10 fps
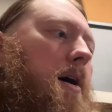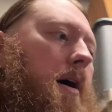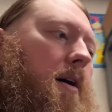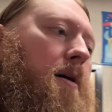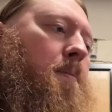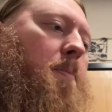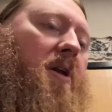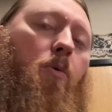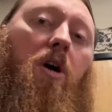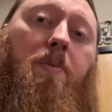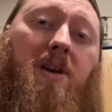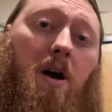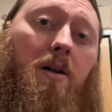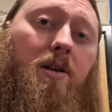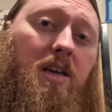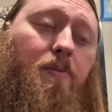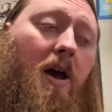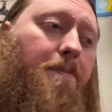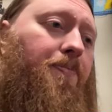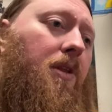but it will be on
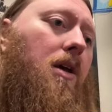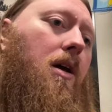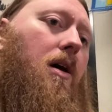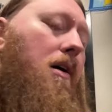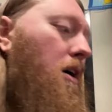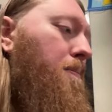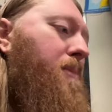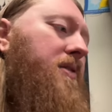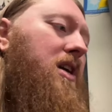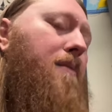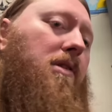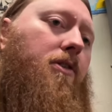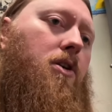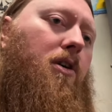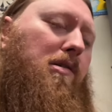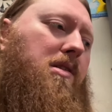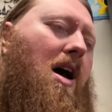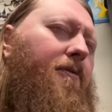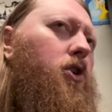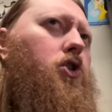eBay. By the time this video goes
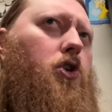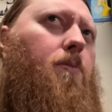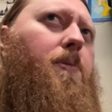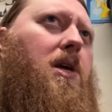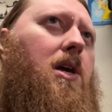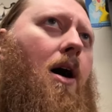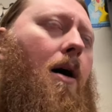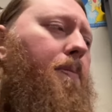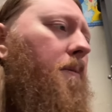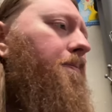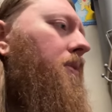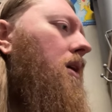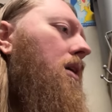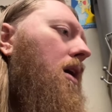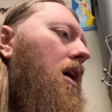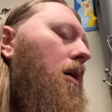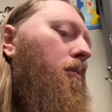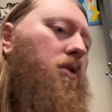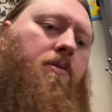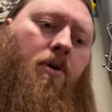live, it should be up
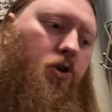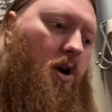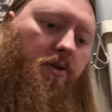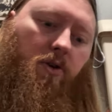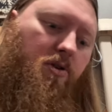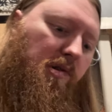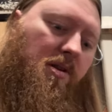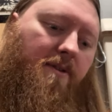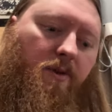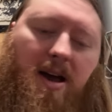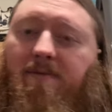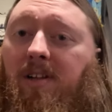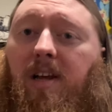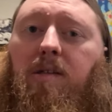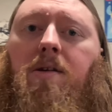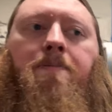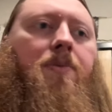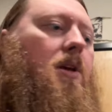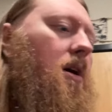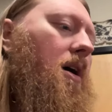with a bunch of other new stuff we have to list,
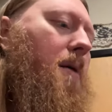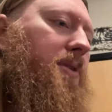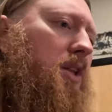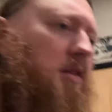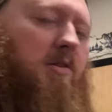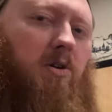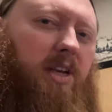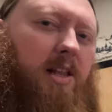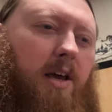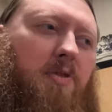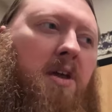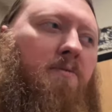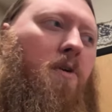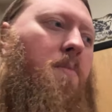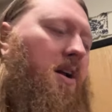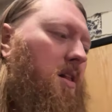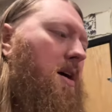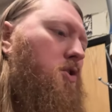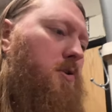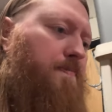but this is the only like thing from my
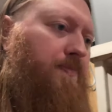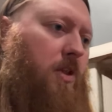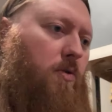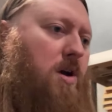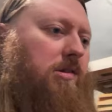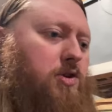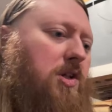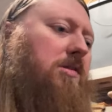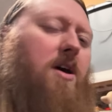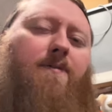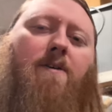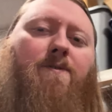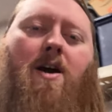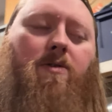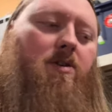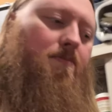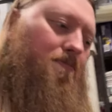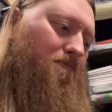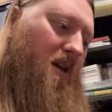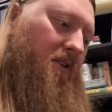collection. The rest is just stuff I found
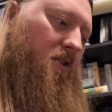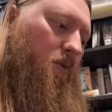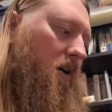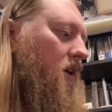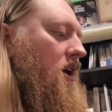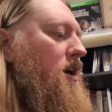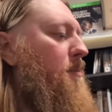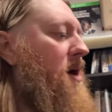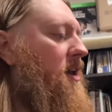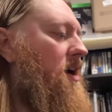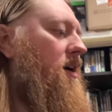at Goodwill, but